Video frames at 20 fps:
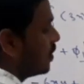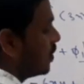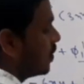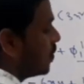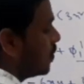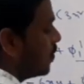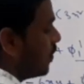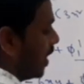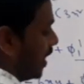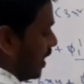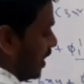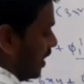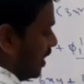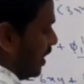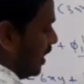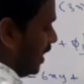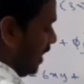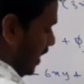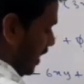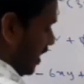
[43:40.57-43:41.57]

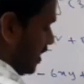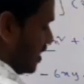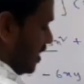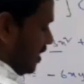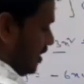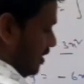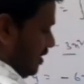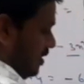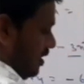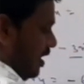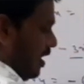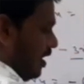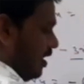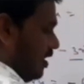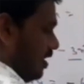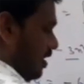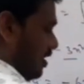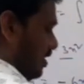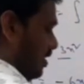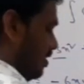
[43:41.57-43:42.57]
2y. Integration,
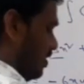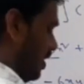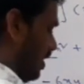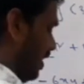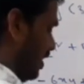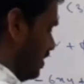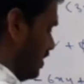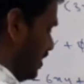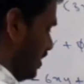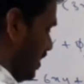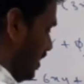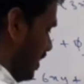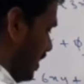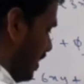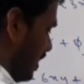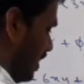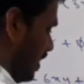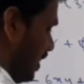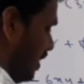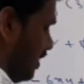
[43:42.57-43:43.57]
here you can write it
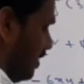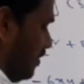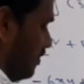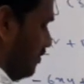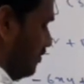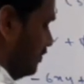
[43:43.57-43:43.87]
integrating